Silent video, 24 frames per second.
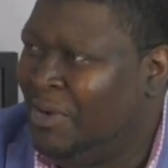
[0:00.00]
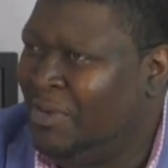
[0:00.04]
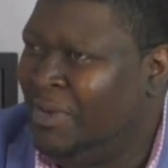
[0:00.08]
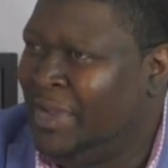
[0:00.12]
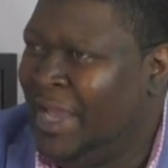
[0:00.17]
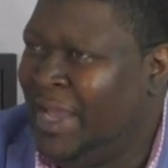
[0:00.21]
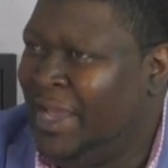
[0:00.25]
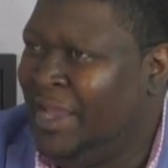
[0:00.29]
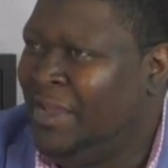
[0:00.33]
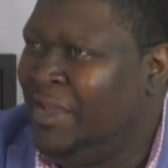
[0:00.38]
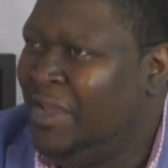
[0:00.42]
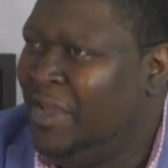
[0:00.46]

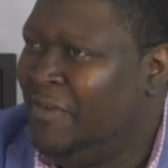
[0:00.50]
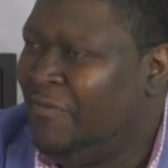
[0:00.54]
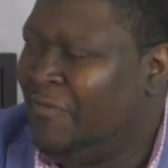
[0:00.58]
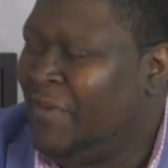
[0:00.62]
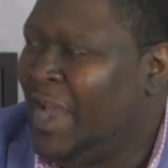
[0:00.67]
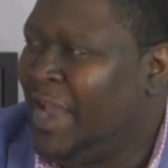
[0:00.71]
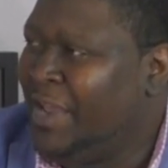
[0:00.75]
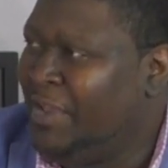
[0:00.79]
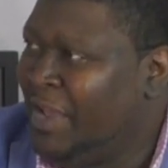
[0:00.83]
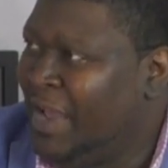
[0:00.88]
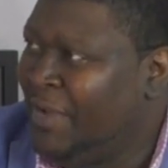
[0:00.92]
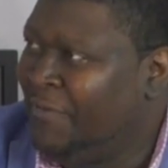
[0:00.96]
Okay,
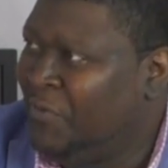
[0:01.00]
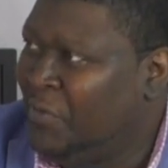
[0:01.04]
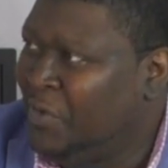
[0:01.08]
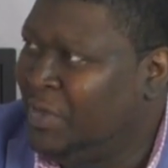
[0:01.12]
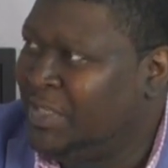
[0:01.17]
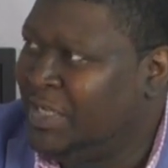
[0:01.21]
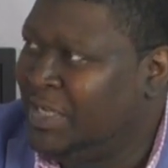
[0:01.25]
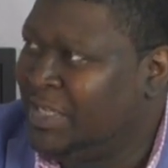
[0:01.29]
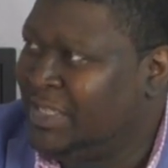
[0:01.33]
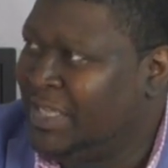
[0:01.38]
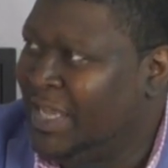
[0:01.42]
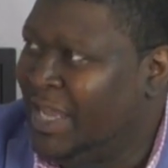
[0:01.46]
fine, you have 4
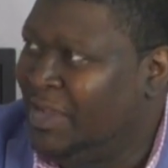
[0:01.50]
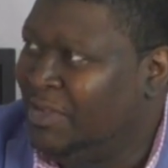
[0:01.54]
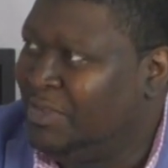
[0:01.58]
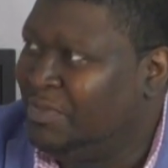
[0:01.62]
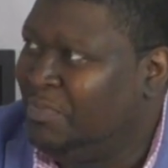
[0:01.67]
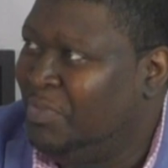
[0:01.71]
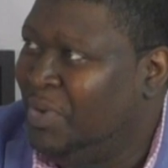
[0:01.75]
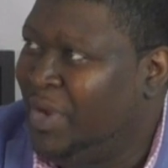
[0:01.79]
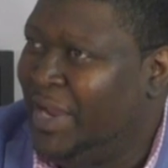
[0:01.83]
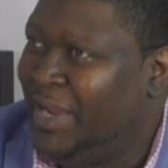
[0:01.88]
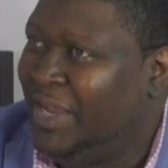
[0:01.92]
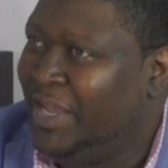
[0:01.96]
touchdowns,
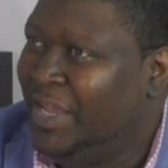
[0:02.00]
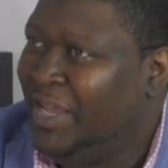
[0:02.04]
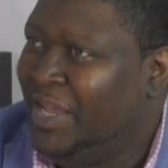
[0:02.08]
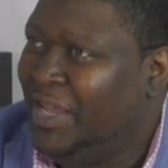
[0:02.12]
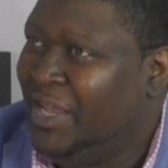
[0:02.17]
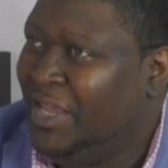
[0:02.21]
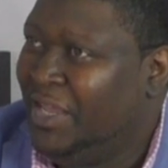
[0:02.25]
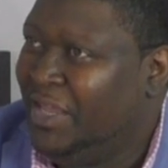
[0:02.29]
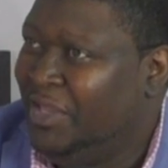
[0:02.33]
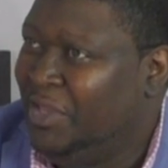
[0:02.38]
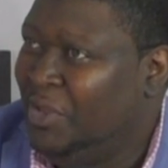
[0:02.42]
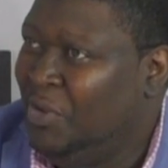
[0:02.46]
but
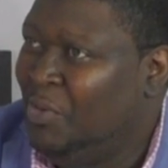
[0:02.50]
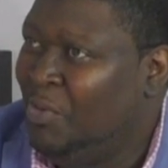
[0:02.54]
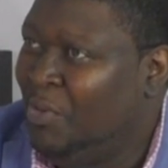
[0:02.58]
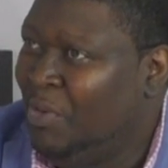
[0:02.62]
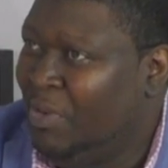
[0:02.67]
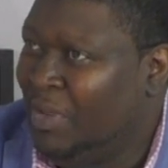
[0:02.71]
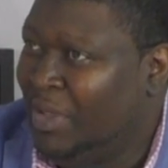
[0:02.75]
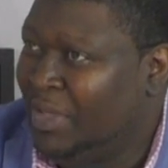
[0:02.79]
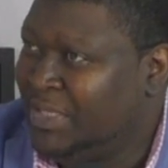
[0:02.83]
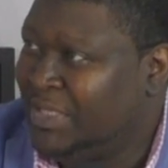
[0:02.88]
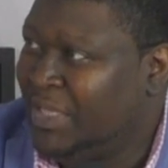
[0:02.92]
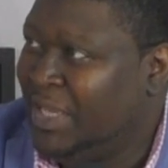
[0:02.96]

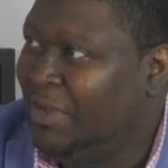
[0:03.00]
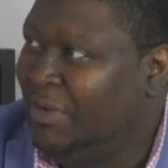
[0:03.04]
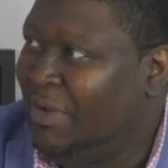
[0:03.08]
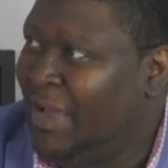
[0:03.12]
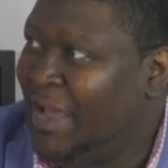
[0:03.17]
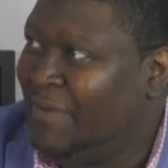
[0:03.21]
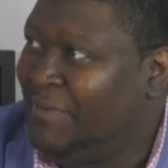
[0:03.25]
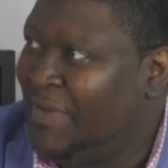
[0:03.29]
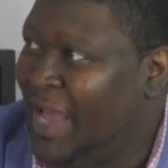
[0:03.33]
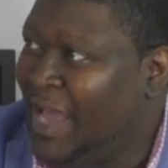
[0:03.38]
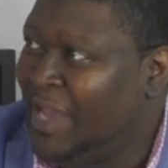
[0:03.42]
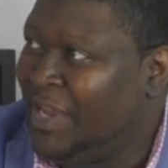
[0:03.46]
you still
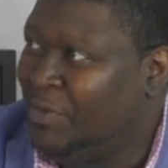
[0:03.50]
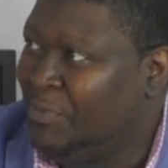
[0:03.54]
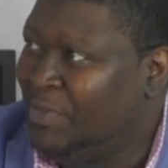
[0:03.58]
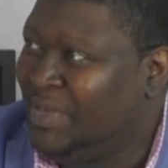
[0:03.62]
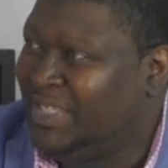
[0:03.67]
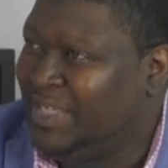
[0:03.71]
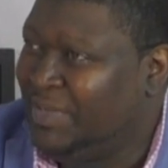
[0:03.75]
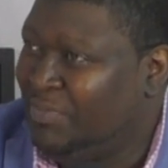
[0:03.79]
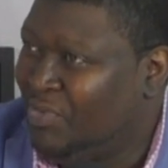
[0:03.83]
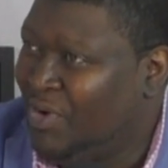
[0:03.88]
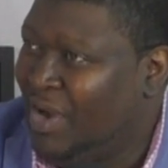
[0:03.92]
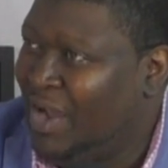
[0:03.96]
have
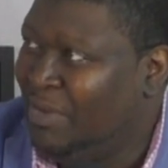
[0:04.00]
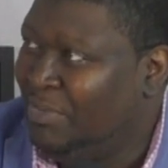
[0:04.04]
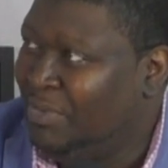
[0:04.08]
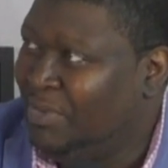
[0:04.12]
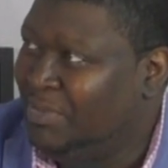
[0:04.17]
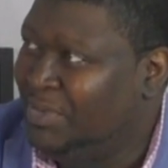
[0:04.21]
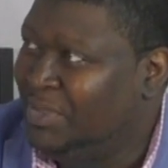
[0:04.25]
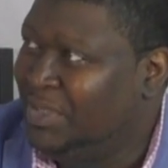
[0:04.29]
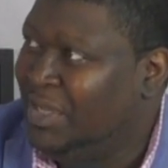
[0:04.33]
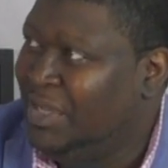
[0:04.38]
accuracy problems.